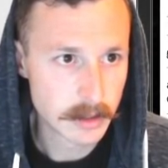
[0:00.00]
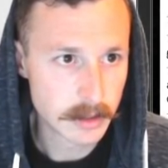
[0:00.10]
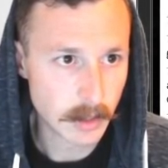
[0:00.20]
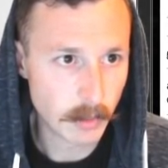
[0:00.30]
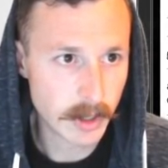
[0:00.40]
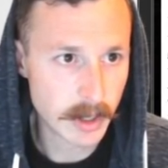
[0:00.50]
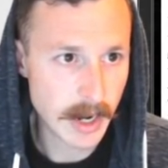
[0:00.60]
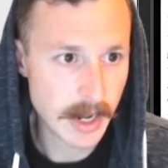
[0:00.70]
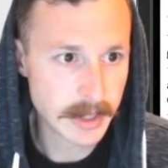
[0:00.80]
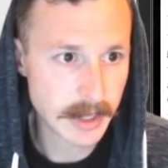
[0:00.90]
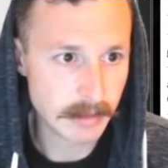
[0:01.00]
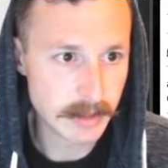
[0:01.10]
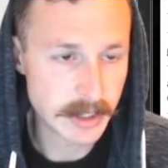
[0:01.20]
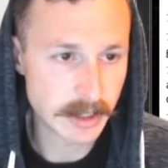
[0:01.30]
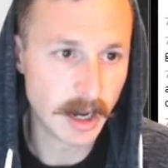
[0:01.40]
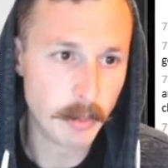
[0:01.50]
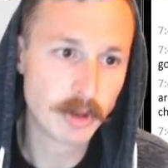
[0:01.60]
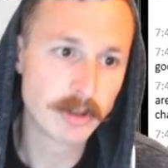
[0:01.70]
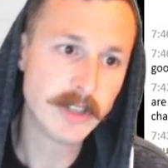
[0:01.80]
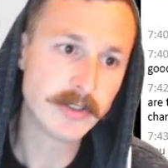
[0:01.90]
I think at least a couple Gleeful